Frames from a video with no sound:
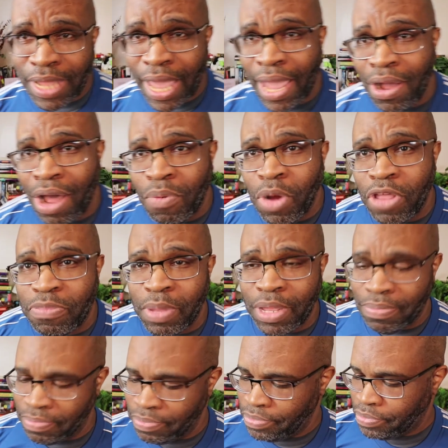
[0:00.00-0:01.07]
Hang on with me.
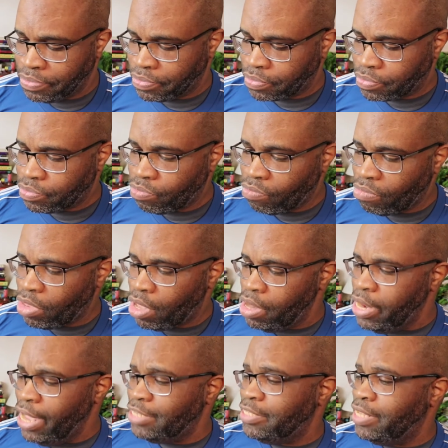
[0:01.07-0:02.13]

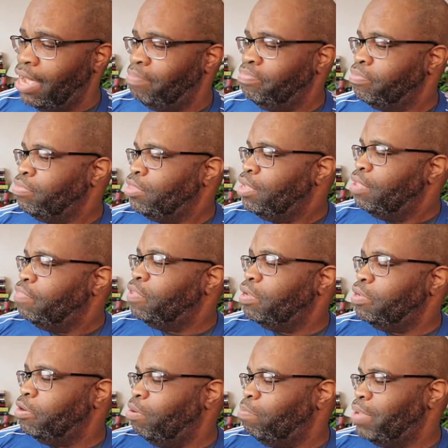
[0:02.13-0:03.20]
Next up, The
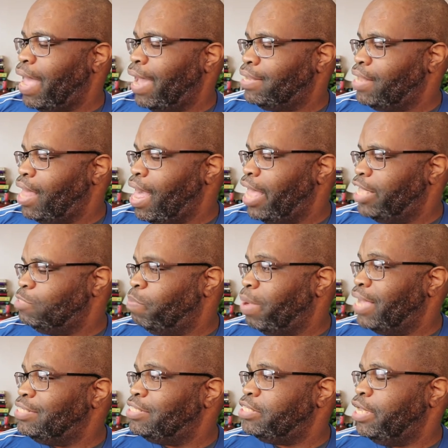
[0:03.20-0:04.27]
Little Black Lies
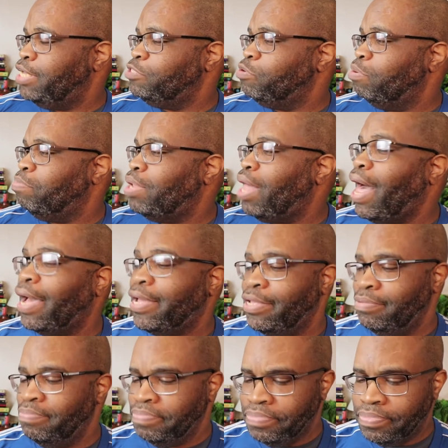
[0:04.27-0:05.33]
by Sandra Block
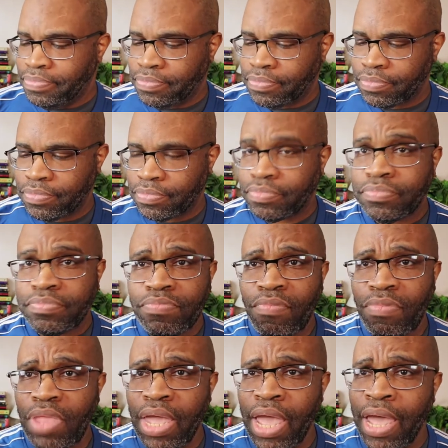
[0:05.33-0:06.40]

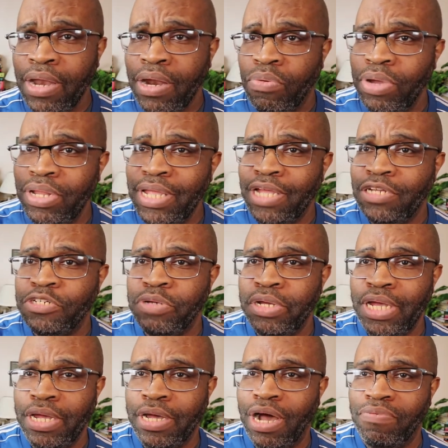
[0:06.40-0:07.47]
and a really
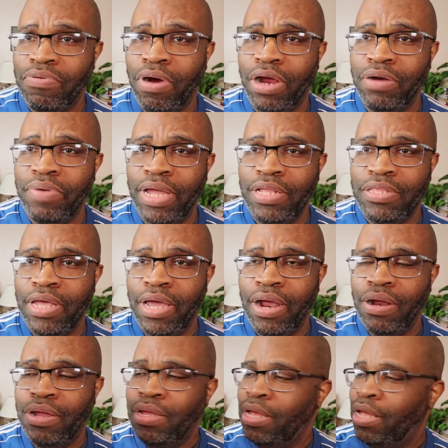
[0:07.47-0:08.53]
intriguing cover art right there.